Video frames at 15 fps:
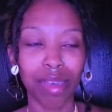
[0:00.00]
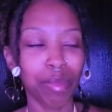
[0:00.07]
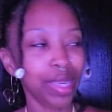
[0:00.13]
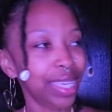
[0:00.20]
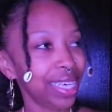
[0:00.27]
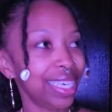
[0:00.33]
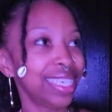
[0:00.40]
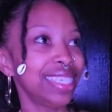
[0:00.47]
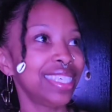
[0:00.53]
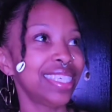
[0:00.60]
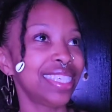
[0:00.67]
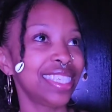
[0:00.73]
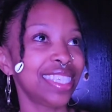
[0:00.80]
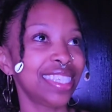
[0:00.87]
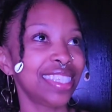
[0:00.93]

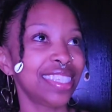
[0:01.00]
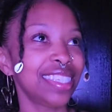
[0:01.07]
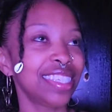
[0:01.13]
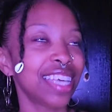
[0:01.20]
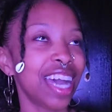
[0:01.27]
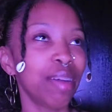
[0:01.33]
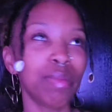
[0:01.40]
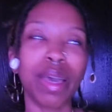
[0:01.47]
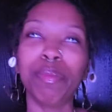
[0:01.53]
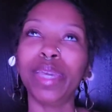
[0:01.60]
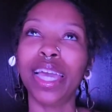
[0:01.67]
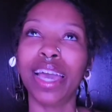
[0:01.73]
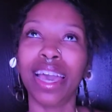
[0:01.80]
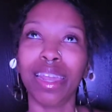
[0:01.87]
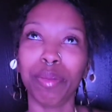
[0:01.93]
Because I
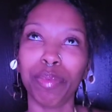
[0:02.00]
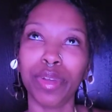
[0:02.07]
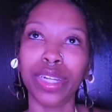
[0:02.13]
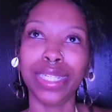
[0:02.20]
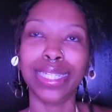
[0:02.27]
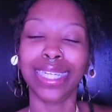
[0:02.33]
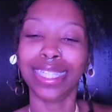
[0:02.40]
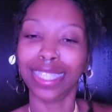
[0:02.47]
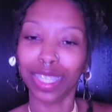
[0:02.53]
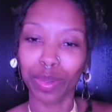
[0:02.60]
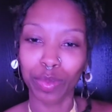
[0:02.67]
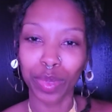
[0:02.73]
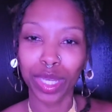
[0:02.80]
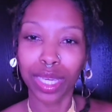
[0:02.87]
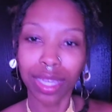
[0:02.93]
had a pretty
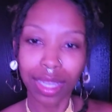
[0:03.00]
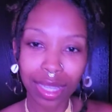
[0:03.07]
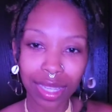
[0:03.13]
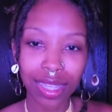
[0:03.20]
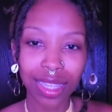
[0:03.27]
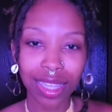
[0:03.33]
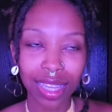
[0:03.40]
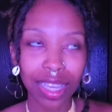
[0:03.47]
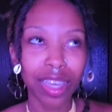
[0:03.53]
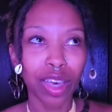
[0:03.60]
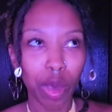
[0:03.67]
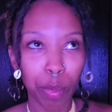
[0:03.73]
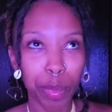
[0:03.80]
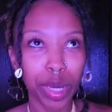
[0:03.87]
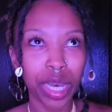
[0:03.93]
decent week,
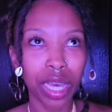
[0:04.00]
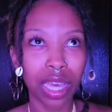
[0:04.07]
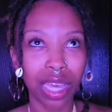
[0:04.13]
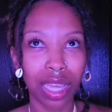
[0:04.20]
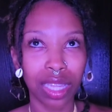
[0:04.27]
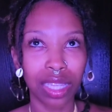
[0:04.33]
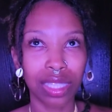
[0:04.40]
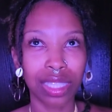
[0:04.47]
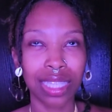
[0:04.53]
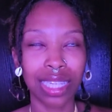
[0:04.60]
but